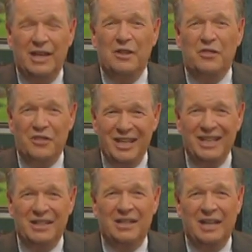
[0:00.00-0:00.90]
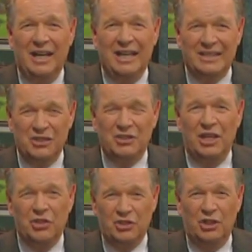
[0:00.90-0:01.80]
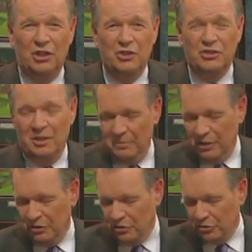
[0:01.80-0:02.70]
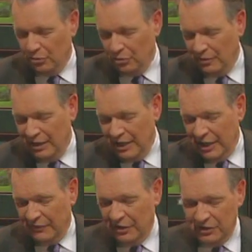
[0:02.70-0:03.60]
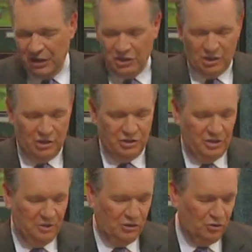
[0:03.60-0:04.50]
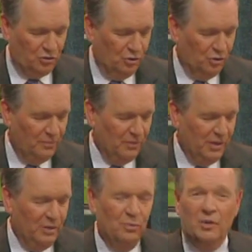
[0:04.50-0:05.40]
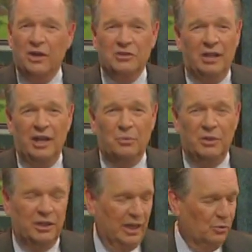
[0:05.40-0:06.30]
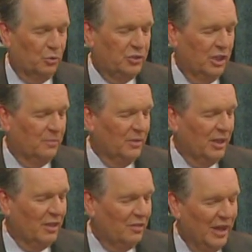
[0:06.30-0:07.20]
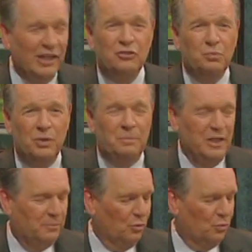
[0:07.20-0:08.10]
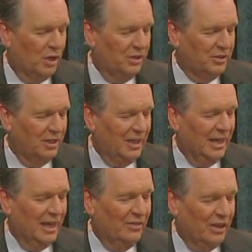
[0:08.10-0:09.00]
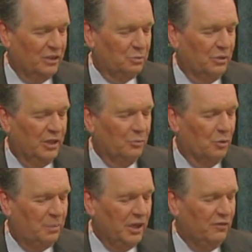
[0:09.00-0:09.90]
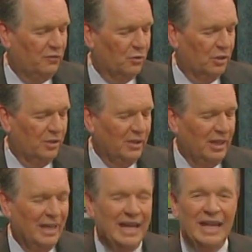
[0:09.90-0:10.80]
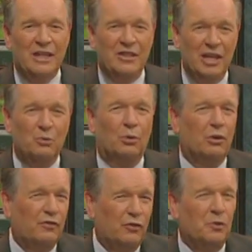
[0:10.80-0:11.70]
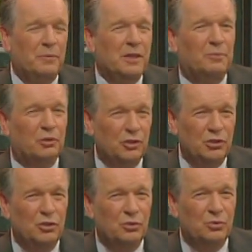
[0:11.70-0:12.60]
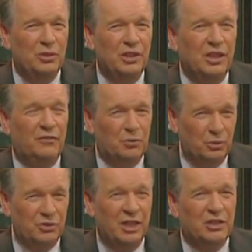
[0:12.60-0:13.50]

then I can take charge and be in control. And if I take charge and am in control, watch, I win. I wrote down, that's what people want, and that's what they will pay for, and they will refer people to you if you will take